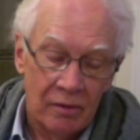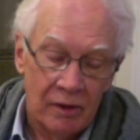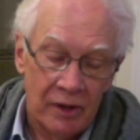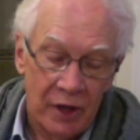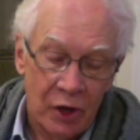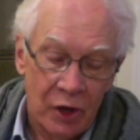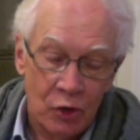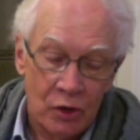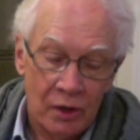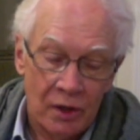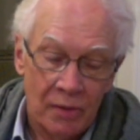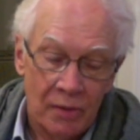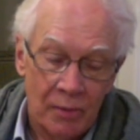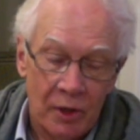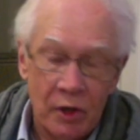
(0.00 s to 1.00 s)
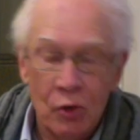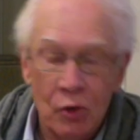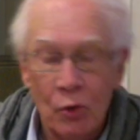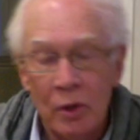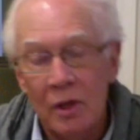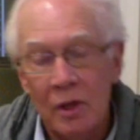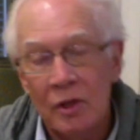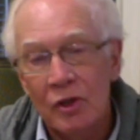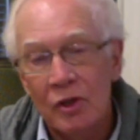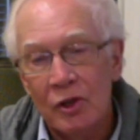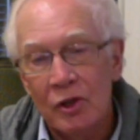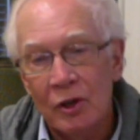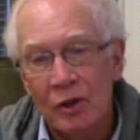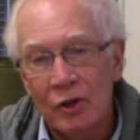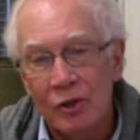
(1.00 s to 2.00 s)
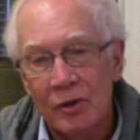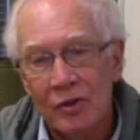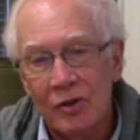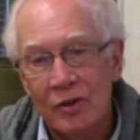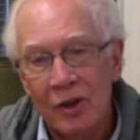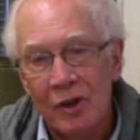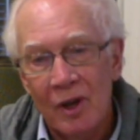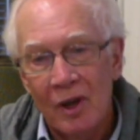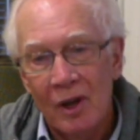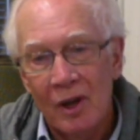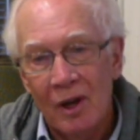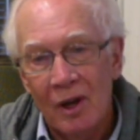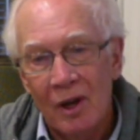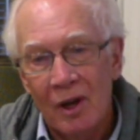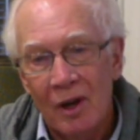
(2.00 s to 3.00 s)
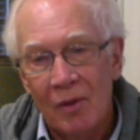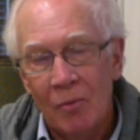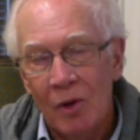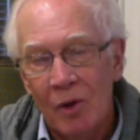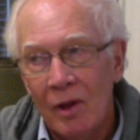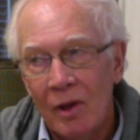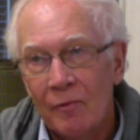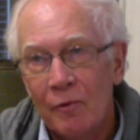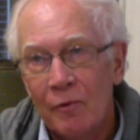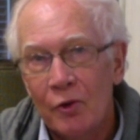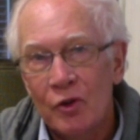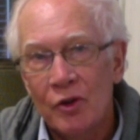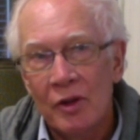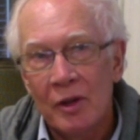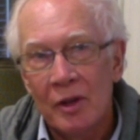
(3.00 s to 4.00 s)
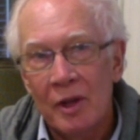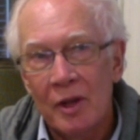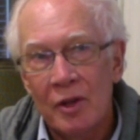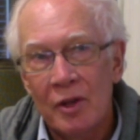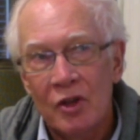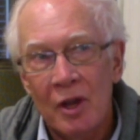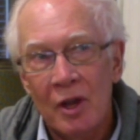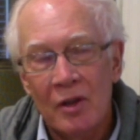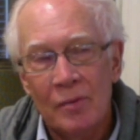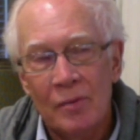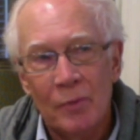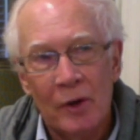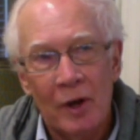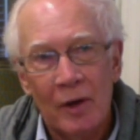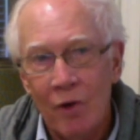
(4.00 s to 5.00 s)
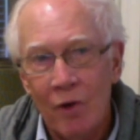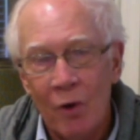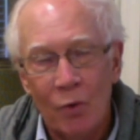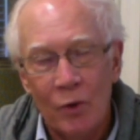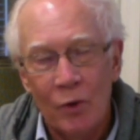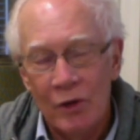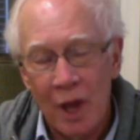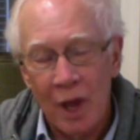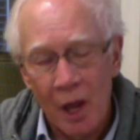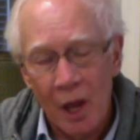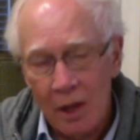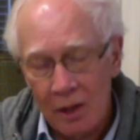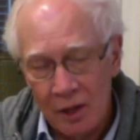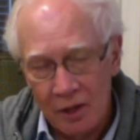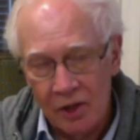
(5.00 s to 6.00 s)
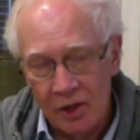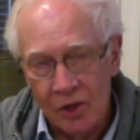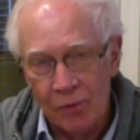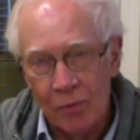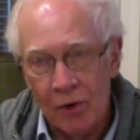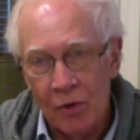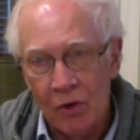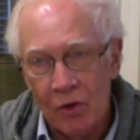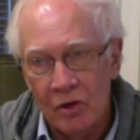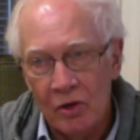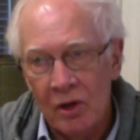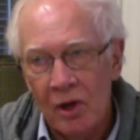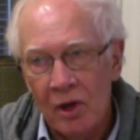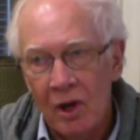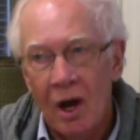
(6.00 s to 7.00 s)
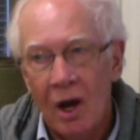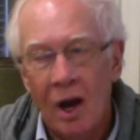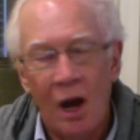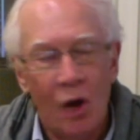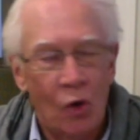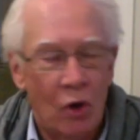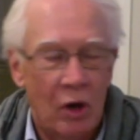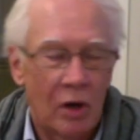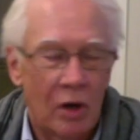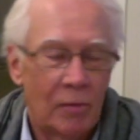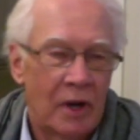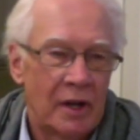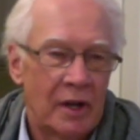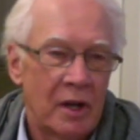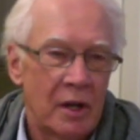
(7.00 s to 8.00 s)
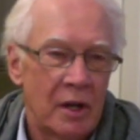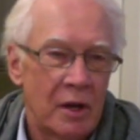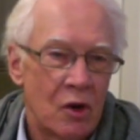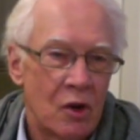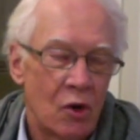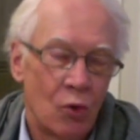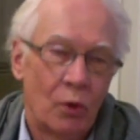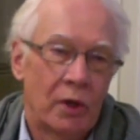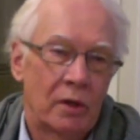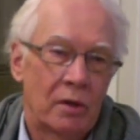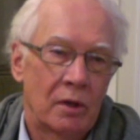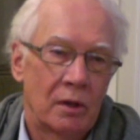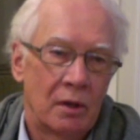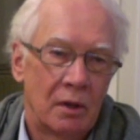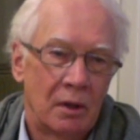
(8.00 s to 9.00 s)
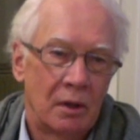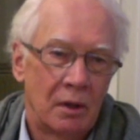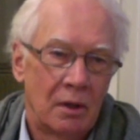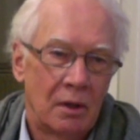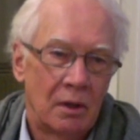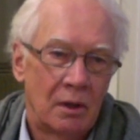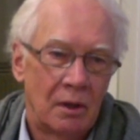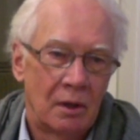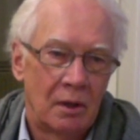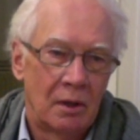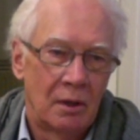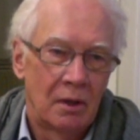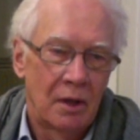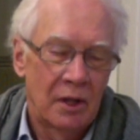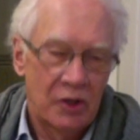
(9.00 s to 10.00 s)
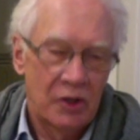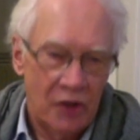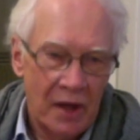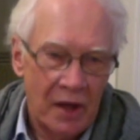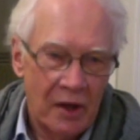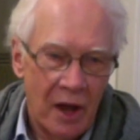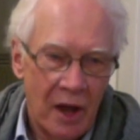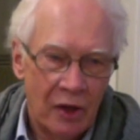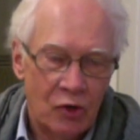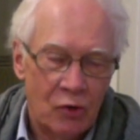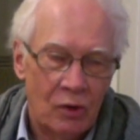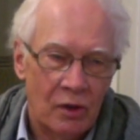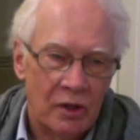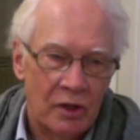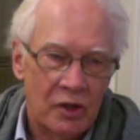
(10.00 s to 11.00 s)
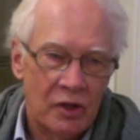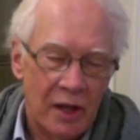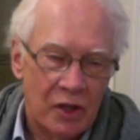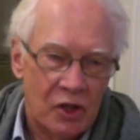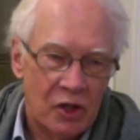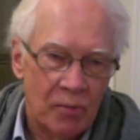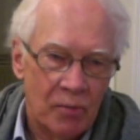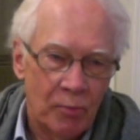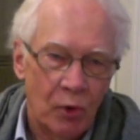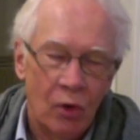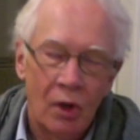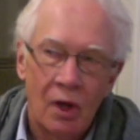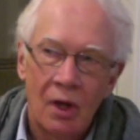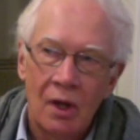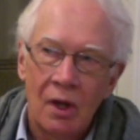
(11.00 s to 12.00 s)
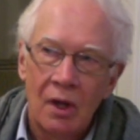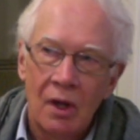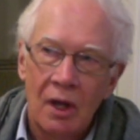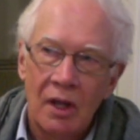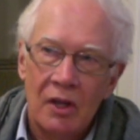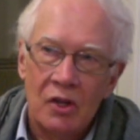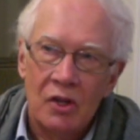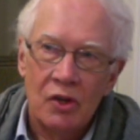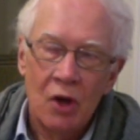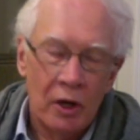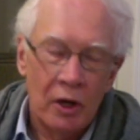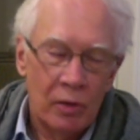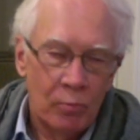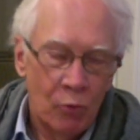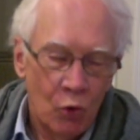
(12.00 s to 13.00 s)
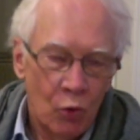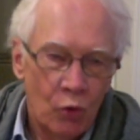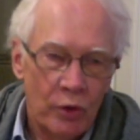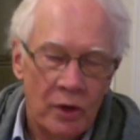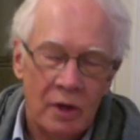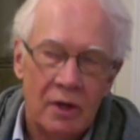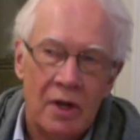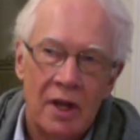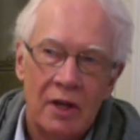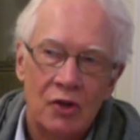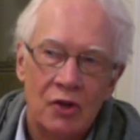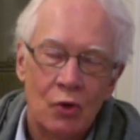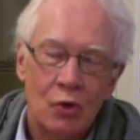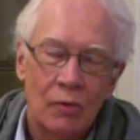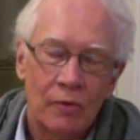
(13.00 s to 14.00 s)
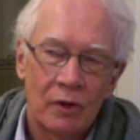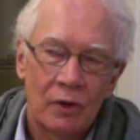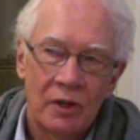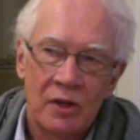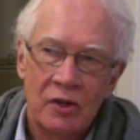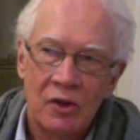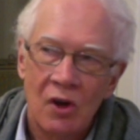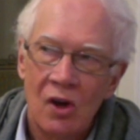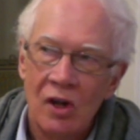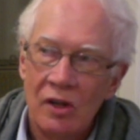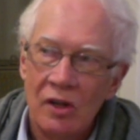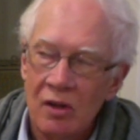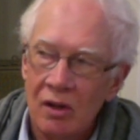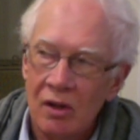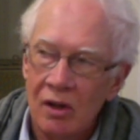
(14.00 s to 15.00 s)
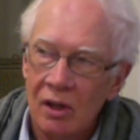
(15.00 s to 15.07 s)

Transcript: the years that I've been doing these discussions, the first thing they say is, but I've always had this experience. How come I didn't know it? It's that natural. It's that simple. It's not a mood that takes over. It's not